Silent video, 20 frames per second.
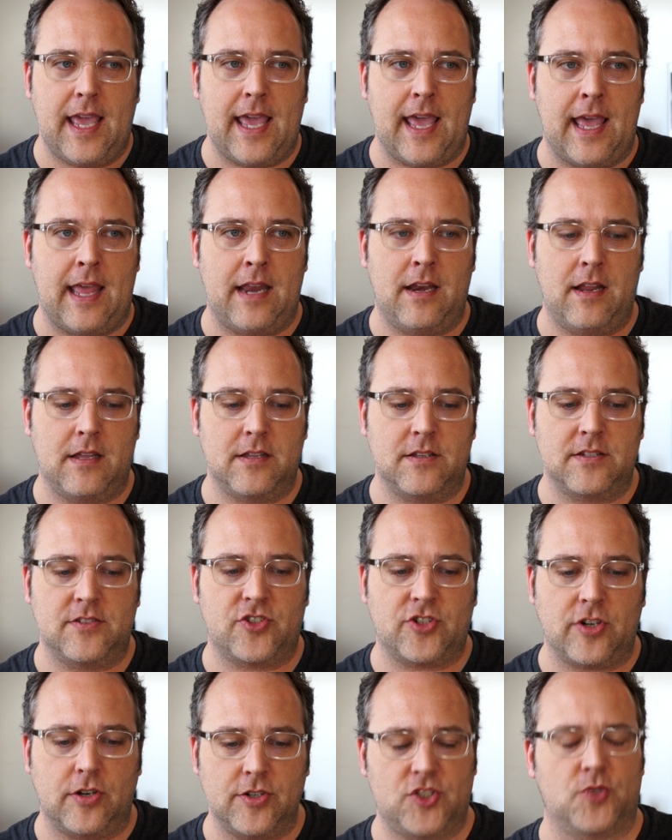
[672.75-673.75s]
And
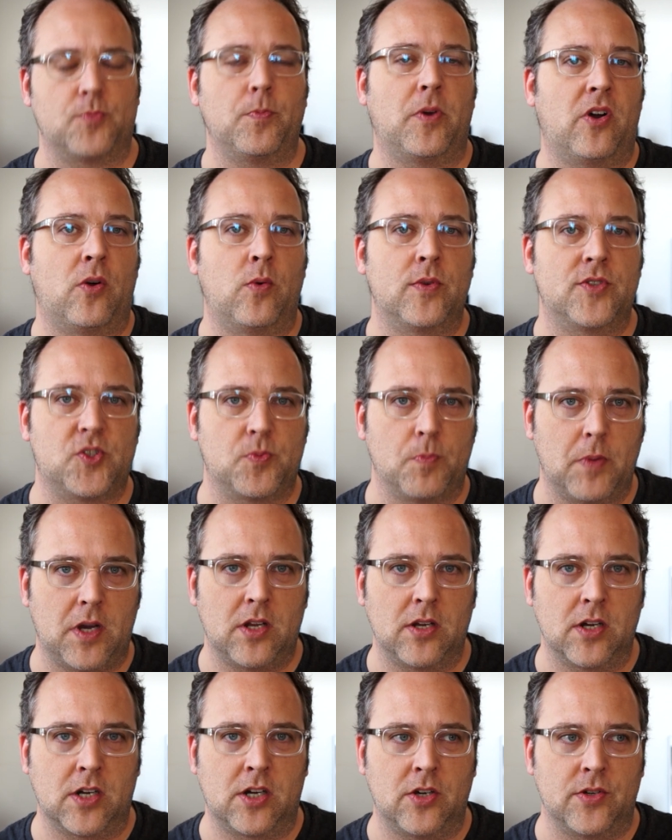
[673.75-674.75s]
start small with
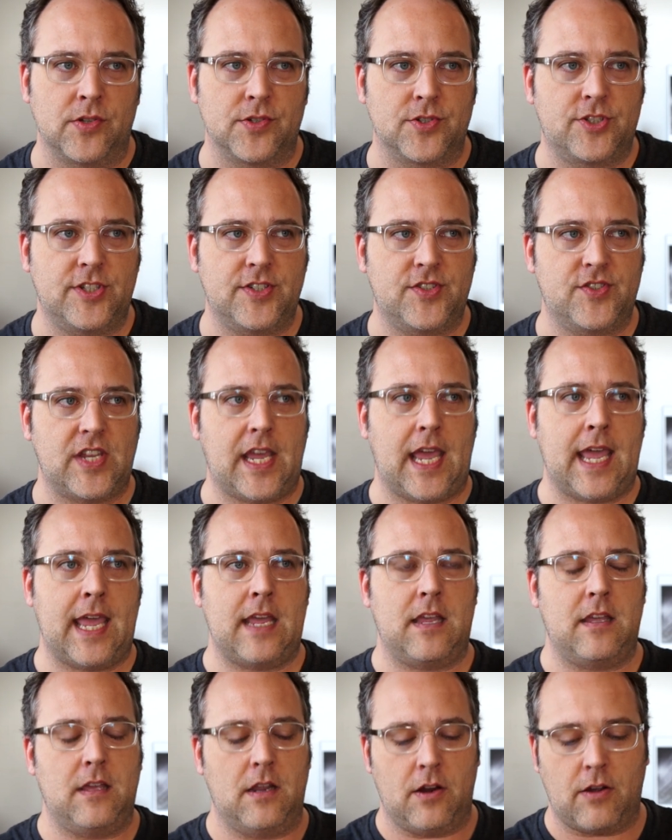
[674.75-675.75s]
smaller goals. Just
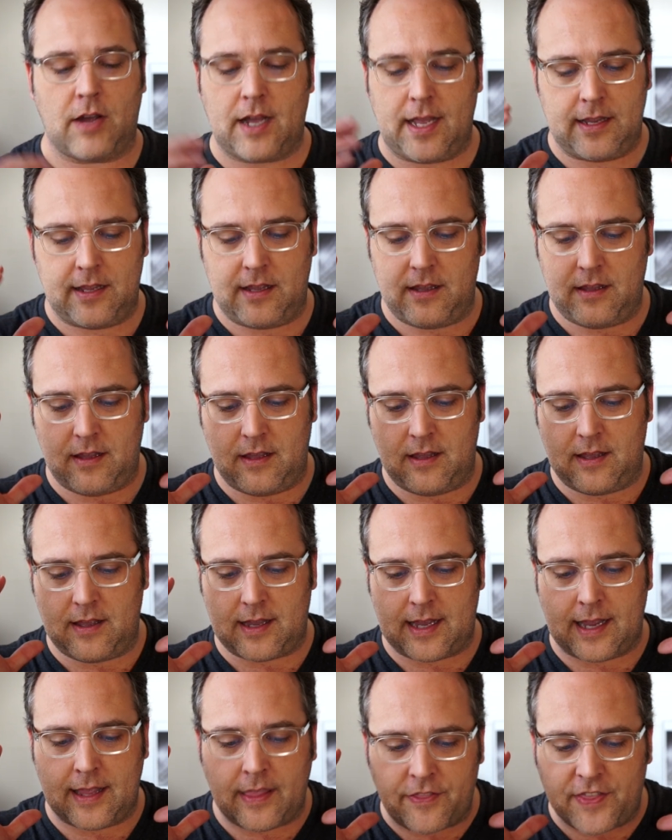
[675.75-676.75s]
say, you know, I,
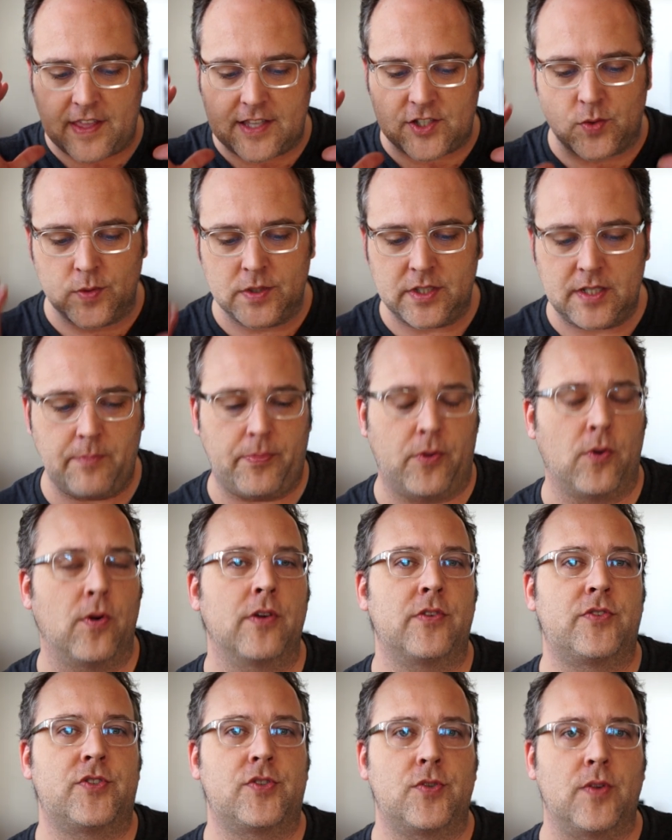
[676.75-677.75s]
I think it's really
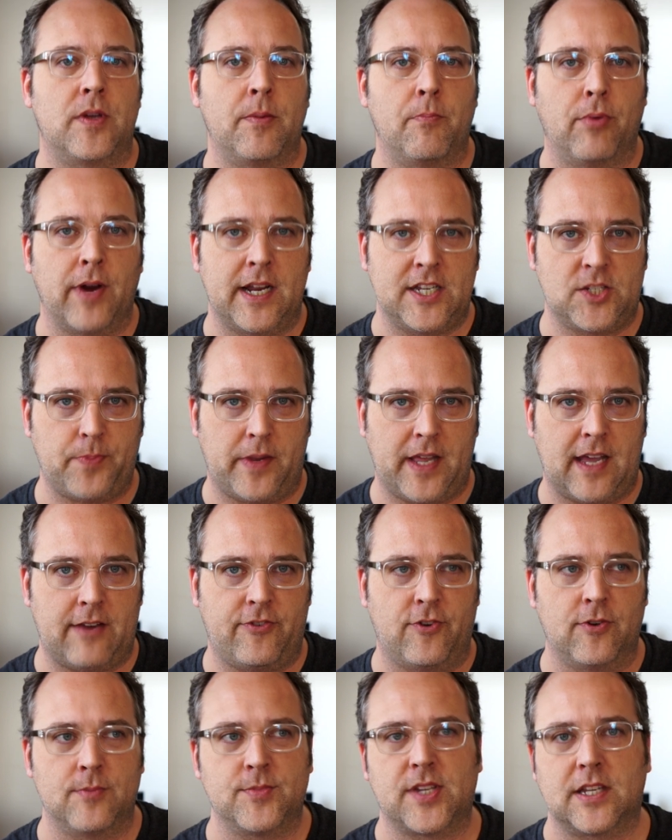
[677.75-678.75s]
important to embrace
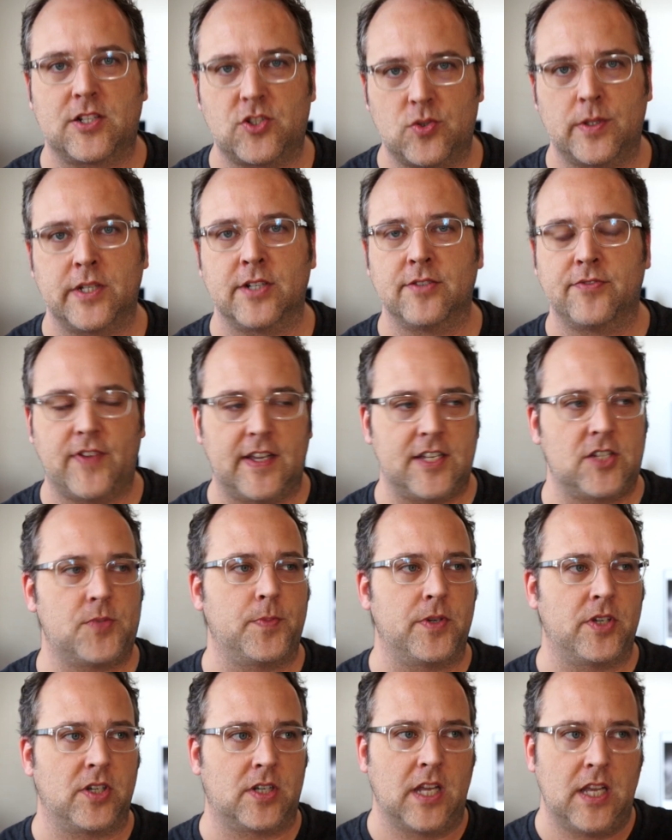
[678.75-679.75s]
platforms like Twitter,
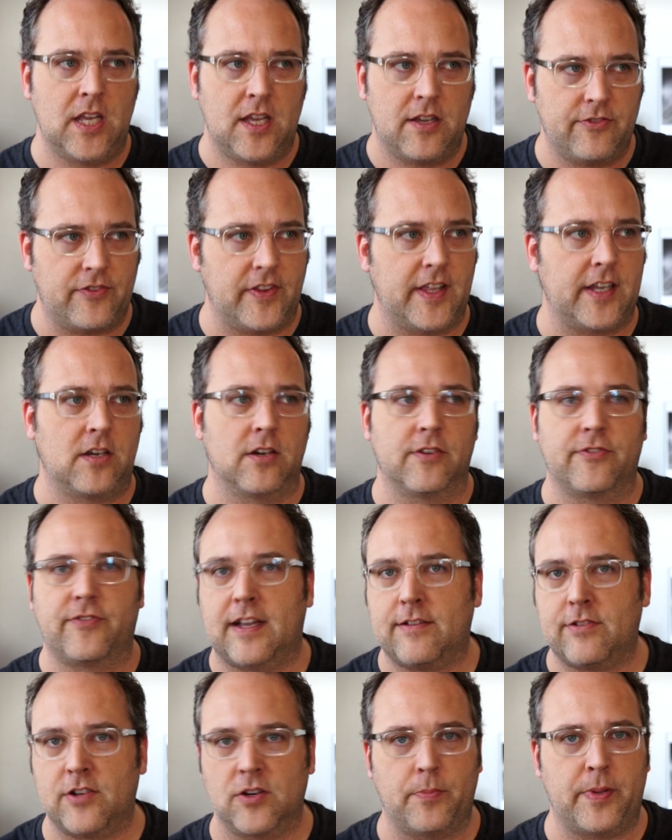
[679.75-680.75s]
Facebook, Flickr,
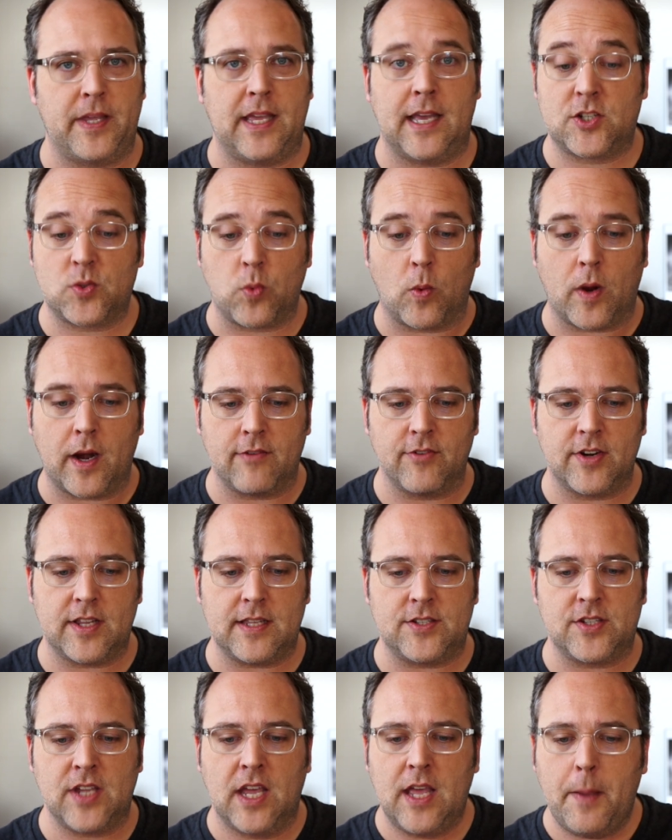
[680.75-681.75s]
five hundred p x, whatever it
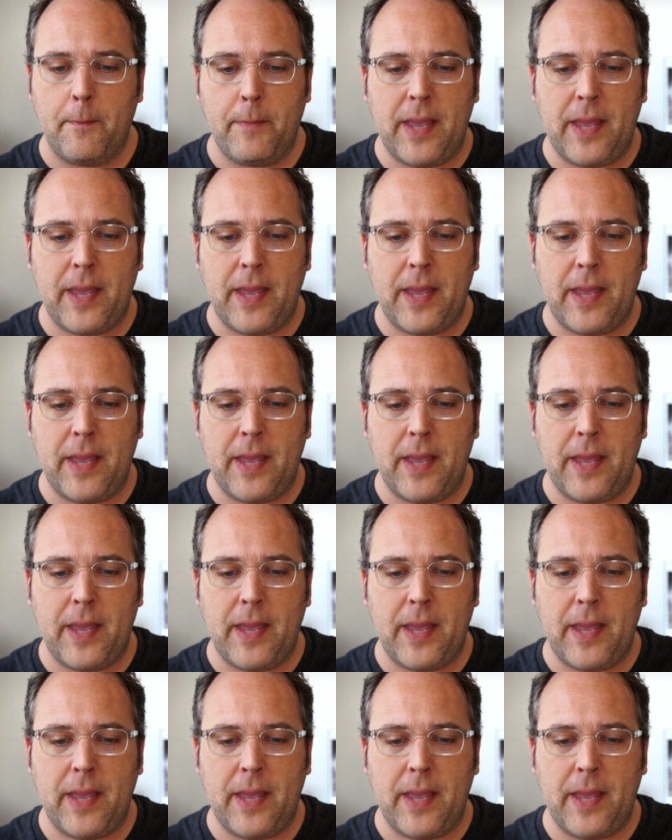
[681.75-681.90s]
is.